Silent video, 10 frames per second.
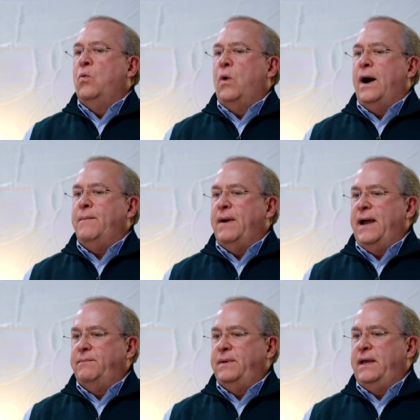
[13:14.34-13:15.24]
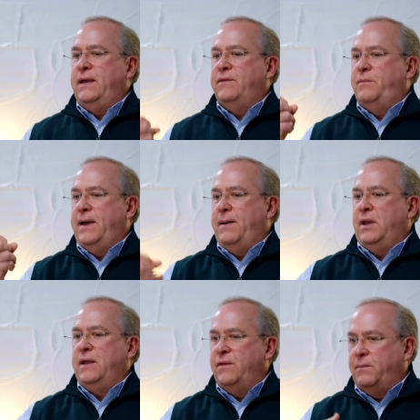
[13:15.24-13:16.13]
what might be the
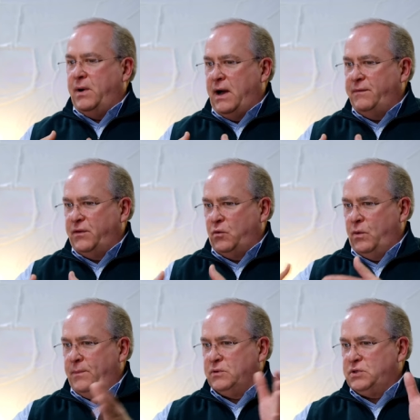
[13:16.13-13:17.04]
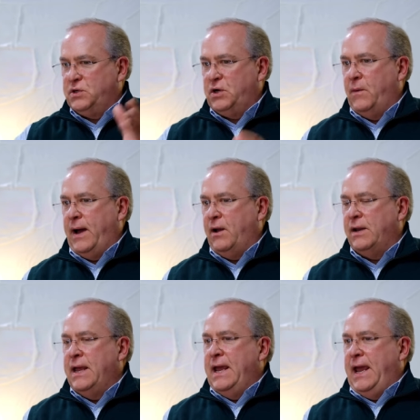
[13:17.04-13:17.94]
pebble in the pond that the ripples can go
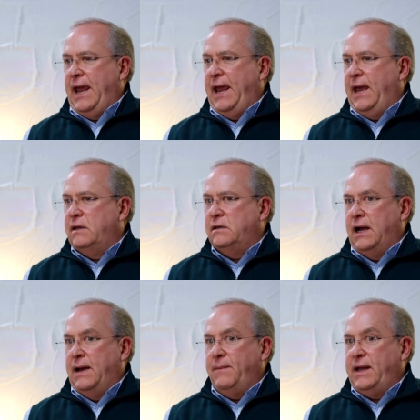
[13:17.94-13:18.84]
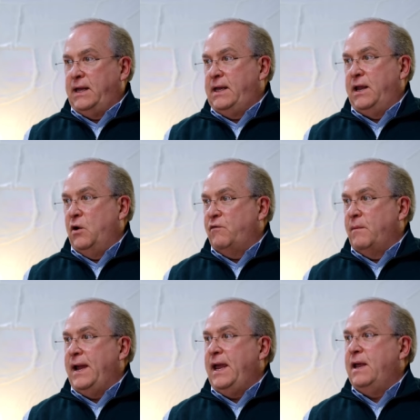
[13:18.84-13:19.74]
out, and I might get over
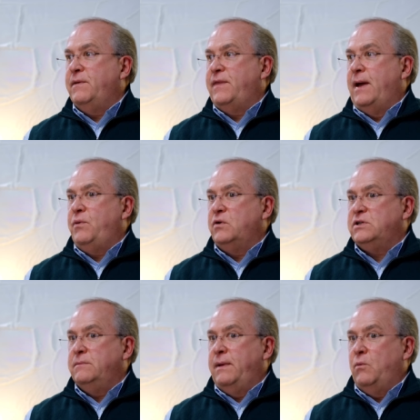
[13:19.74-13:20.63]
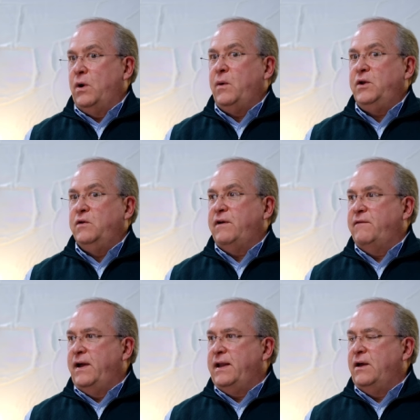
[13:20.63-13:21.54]
my head, but that person, what do I do if I
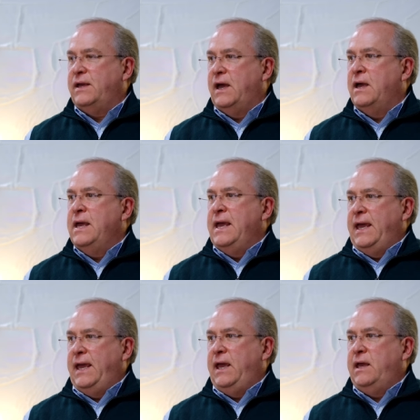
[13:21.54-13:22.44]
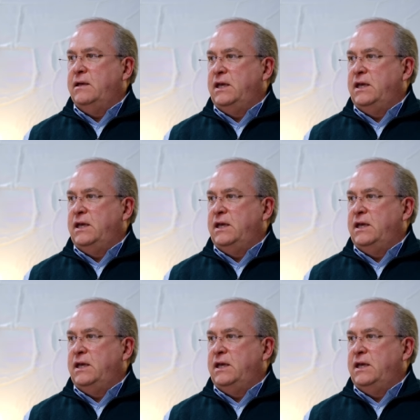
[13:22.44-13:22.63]
find out, yeah, he,